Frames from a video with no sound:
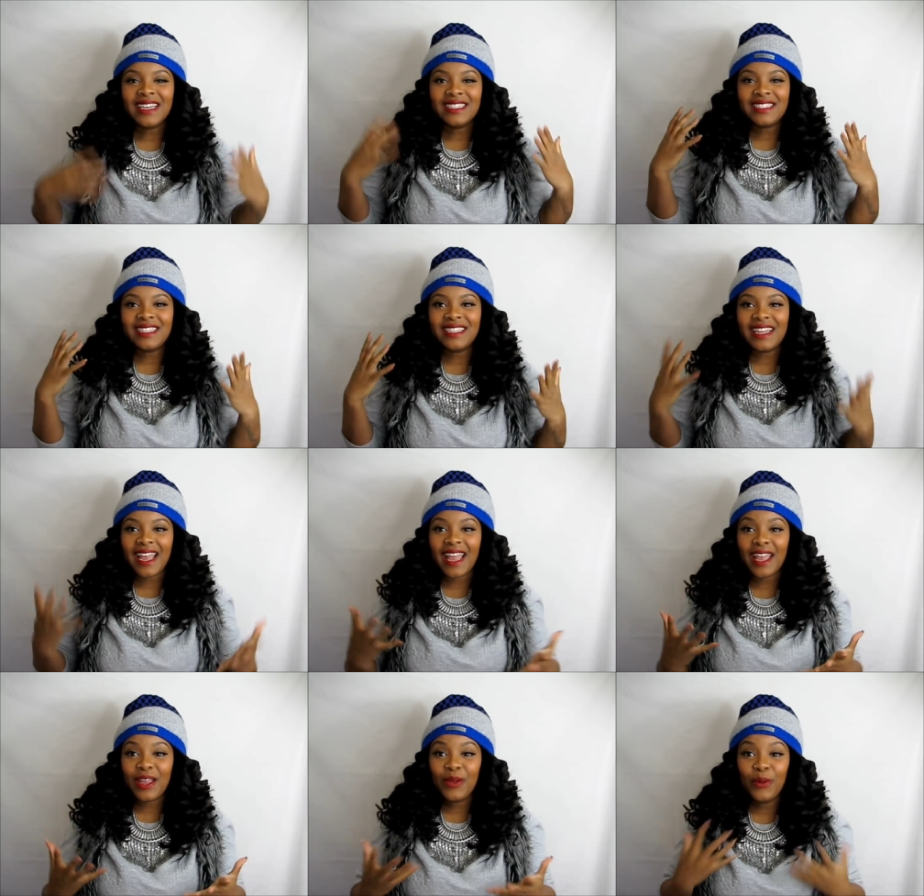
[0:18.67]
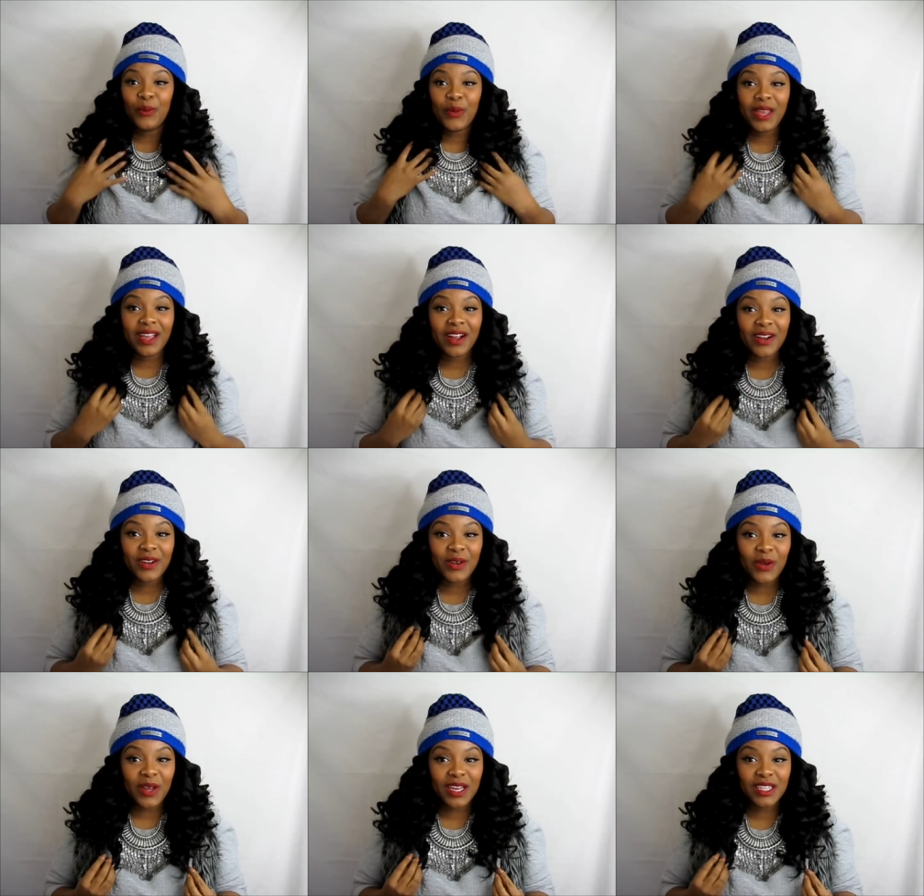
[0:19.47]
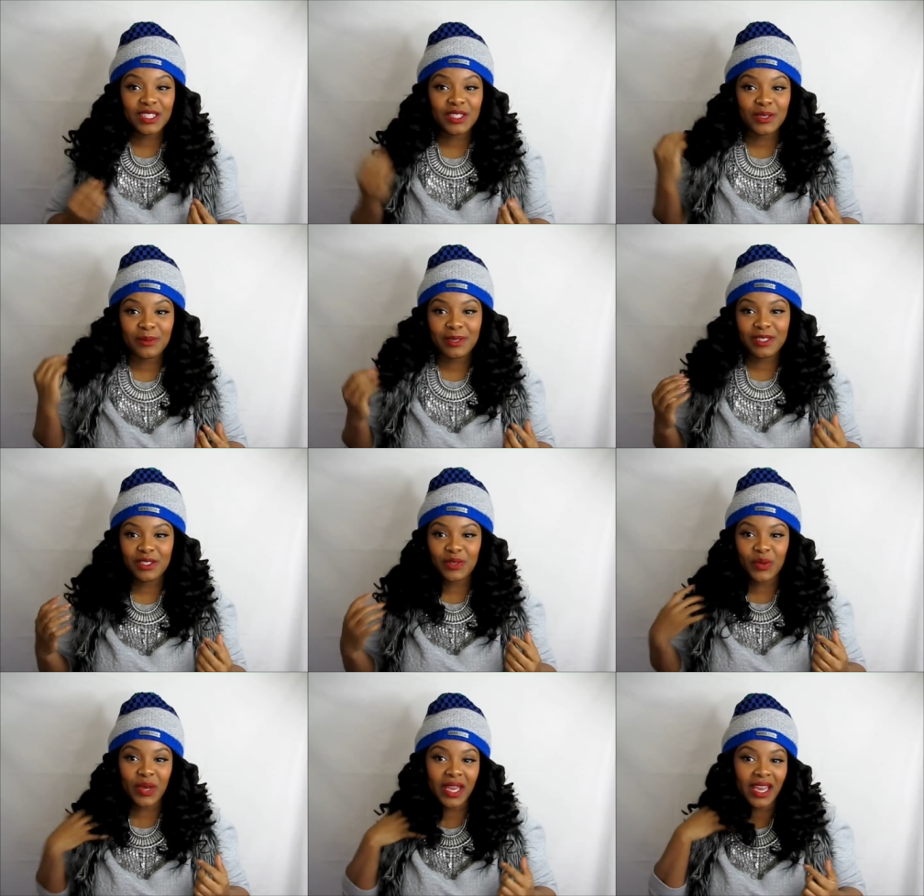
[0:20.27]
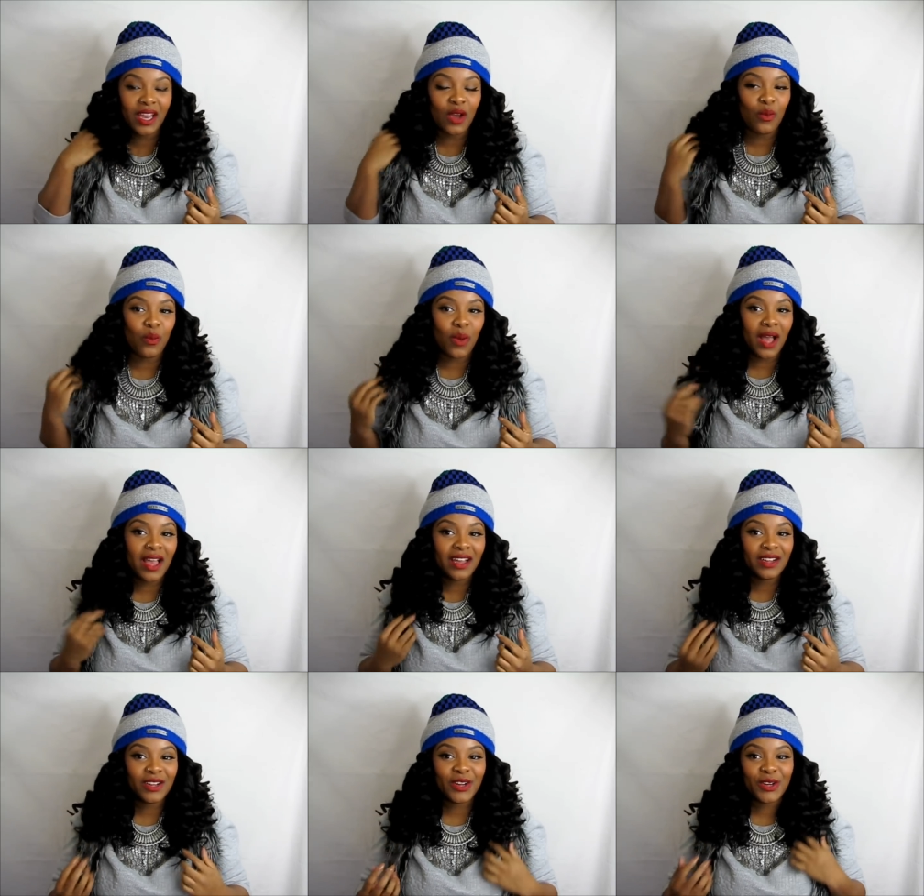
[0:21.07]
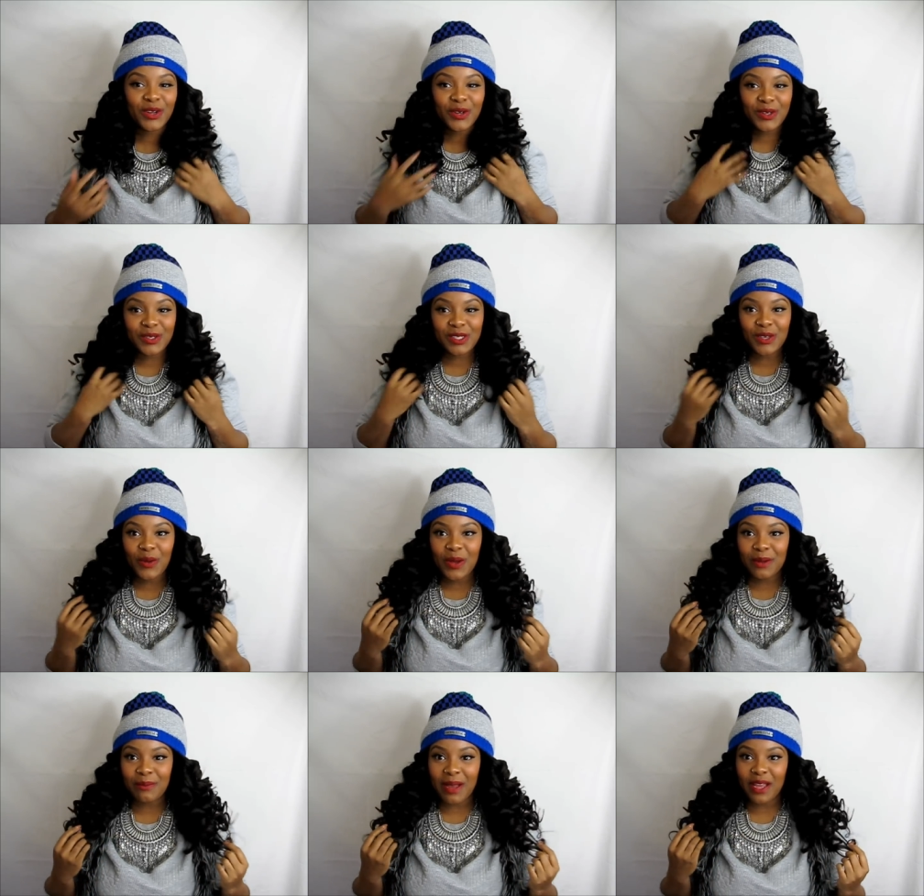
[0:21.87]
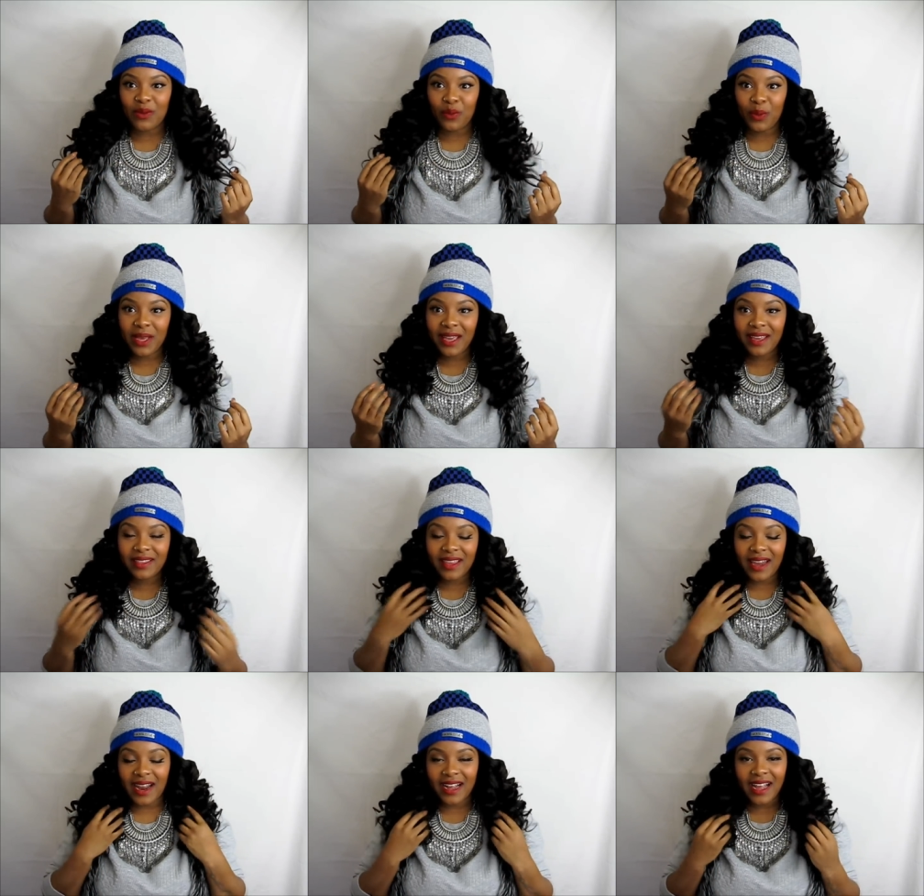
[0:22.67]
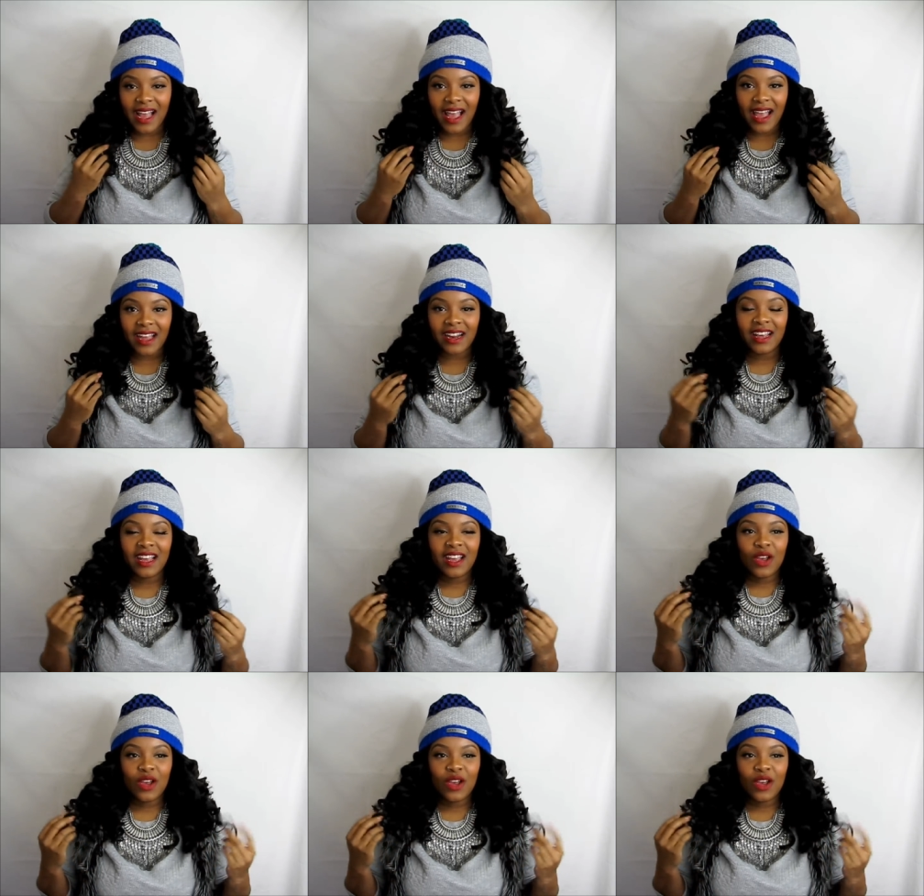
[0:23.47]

Today we are going to be doing wand curls on my wig that I got.